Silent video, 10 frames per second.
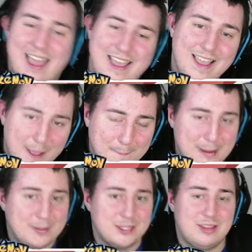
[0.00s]
People
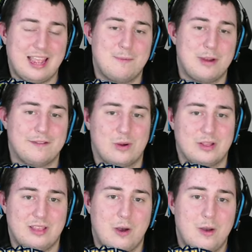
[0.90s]
do think I'm weird for it
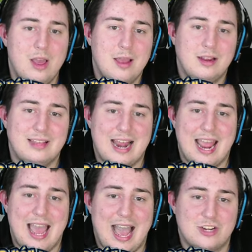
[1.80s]
though. That I
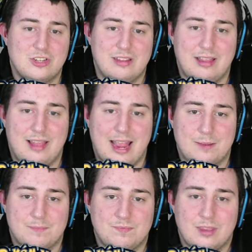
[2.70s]
actually like
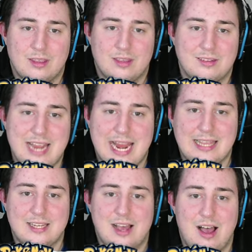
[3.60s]
take the
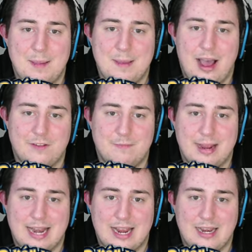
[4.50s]
time out of my
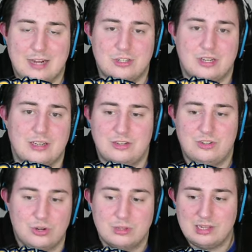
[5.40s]
day to actually do
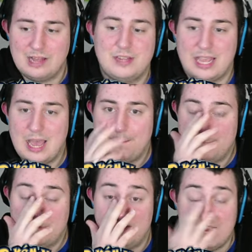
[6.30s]
the leveling up
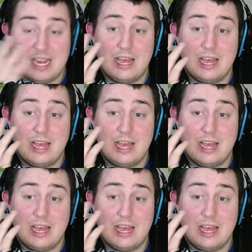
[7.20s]
via the